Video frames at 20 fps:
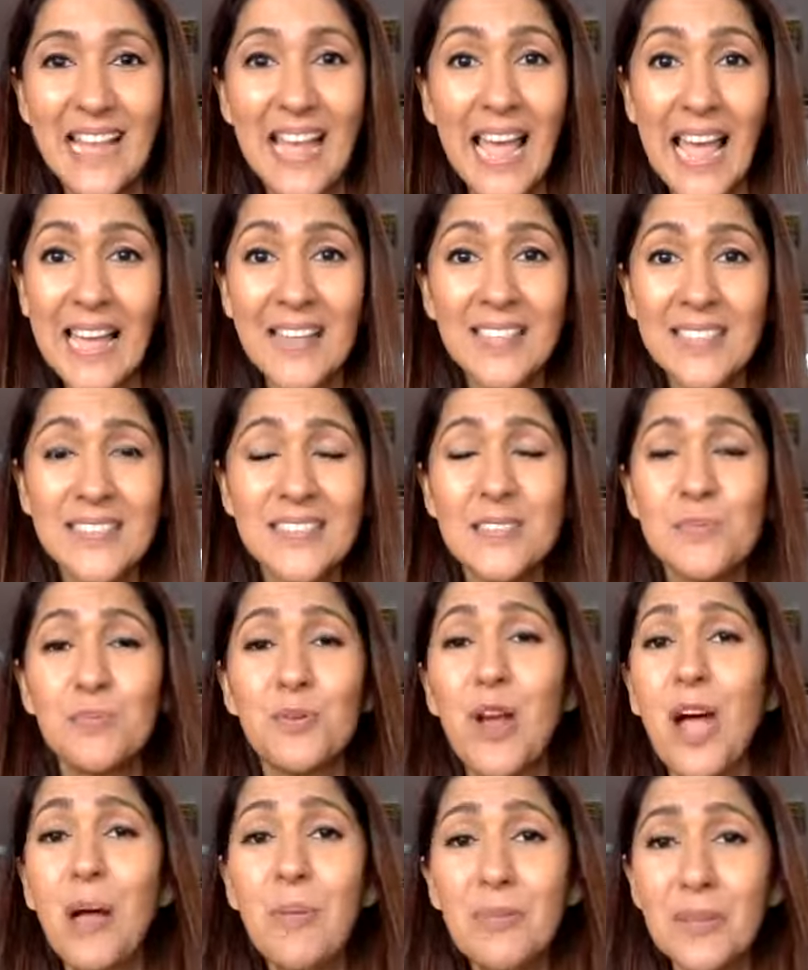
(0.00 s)
had this
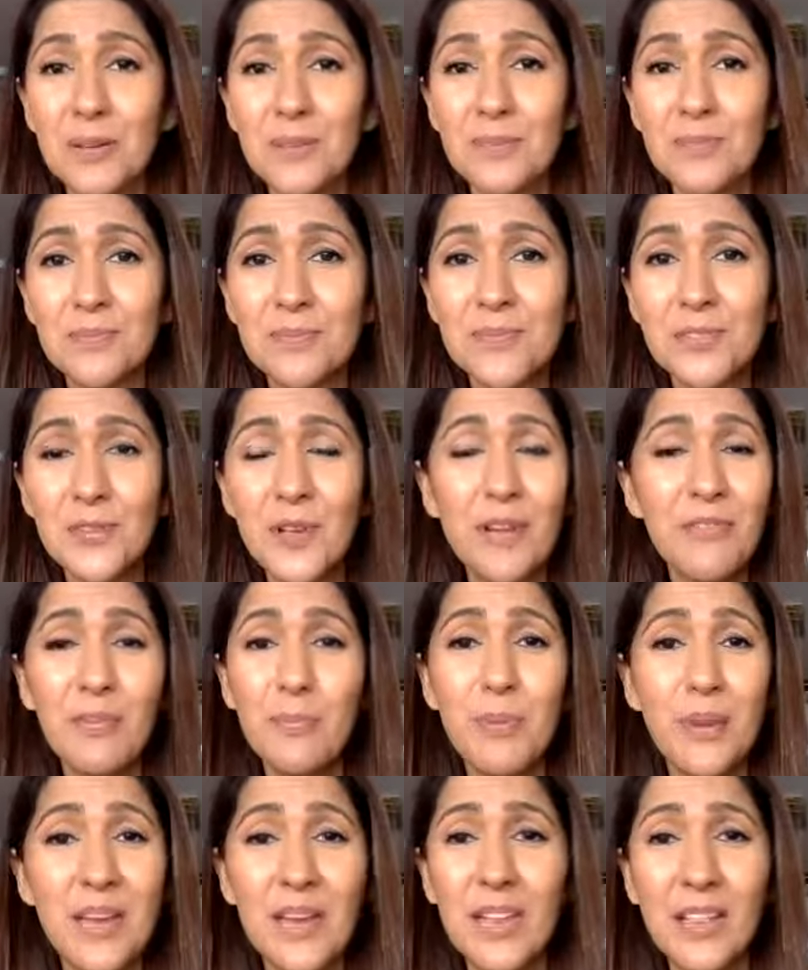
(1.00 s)
problem. So
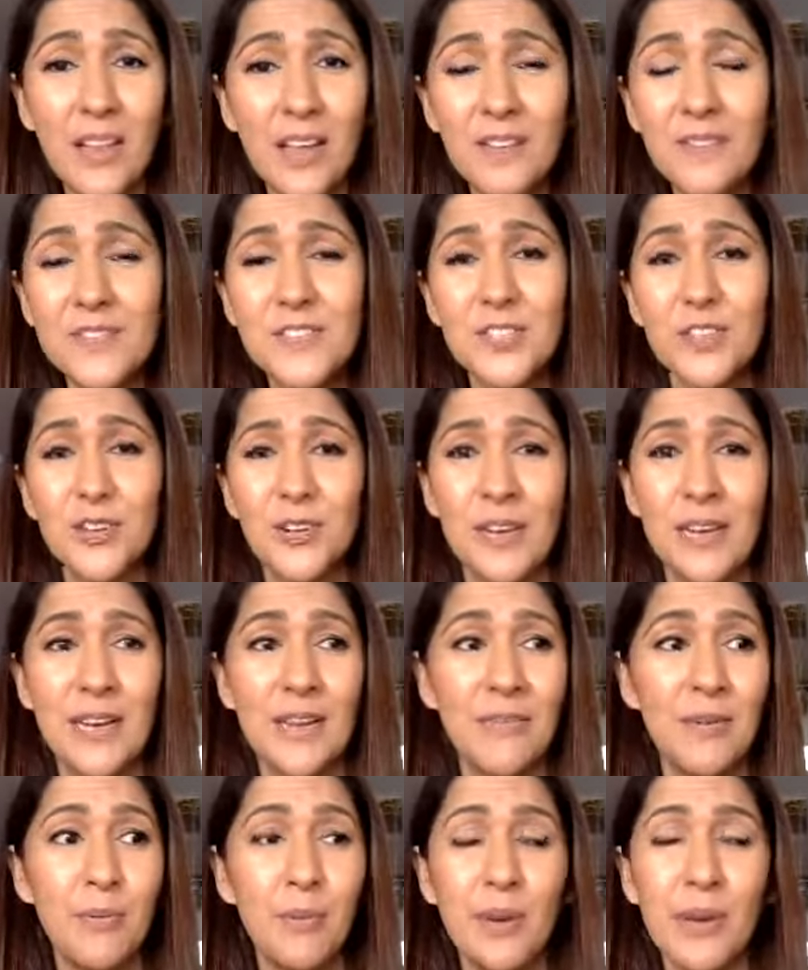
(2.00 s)
everybody loved her and
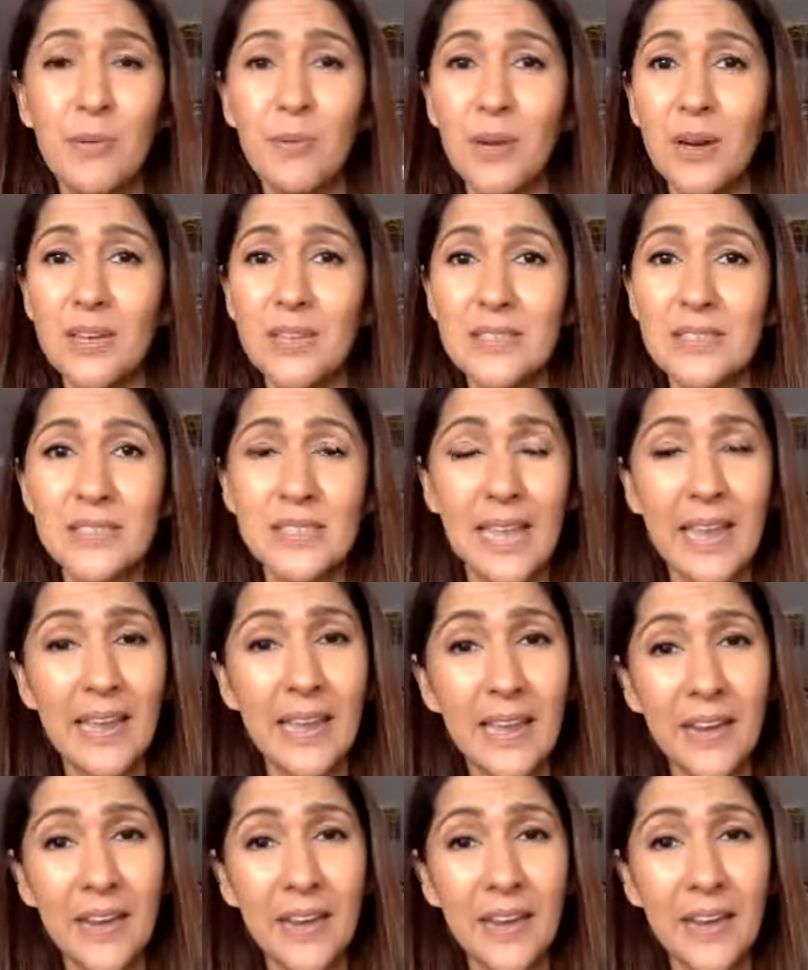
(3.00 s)
everybody wanted to take